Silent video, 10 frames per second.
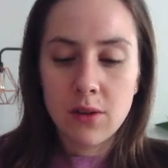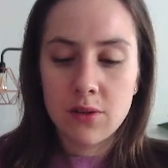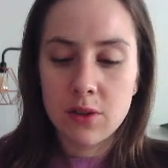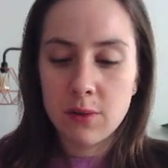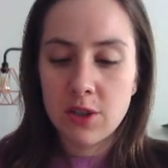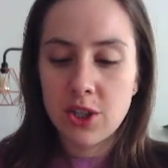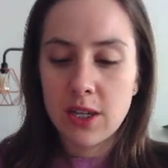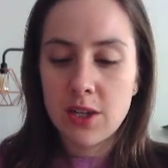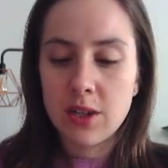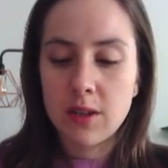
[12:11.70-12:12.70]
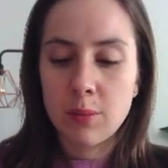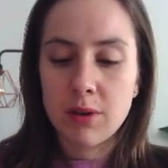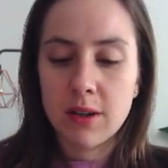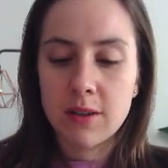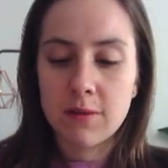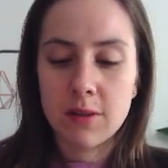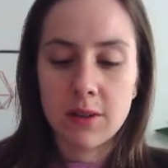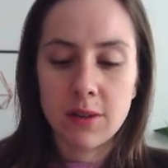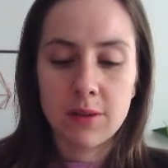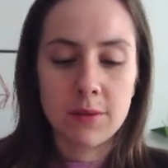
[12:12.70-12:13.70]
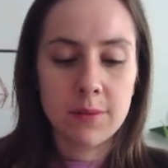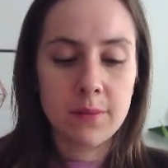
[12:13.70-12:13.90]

to a change in the price of another.